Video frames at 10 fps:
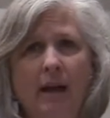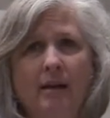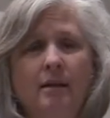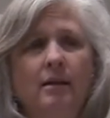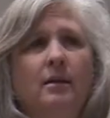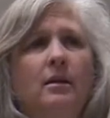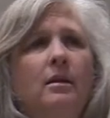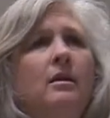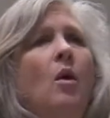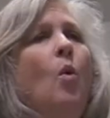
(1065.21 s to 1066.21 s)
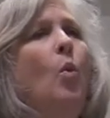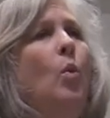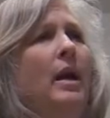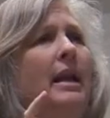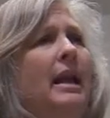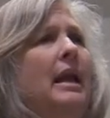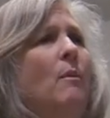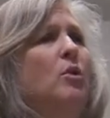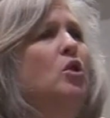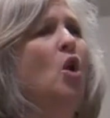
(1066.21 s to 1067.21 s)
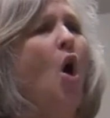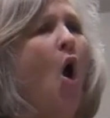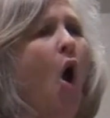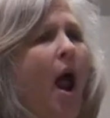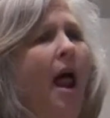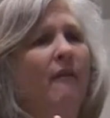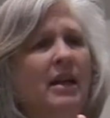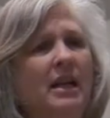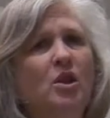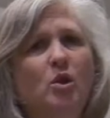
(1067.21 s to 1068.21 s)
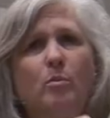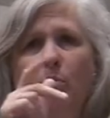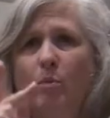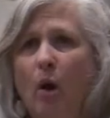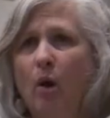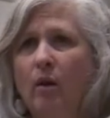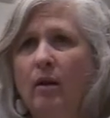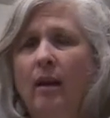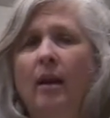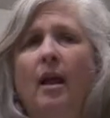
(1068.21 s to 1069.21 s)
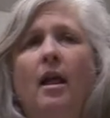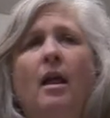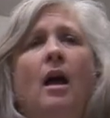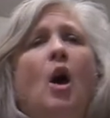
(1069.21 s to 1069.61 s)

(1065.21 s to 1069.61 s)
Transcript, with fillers: to the heart of the individual. The value of one.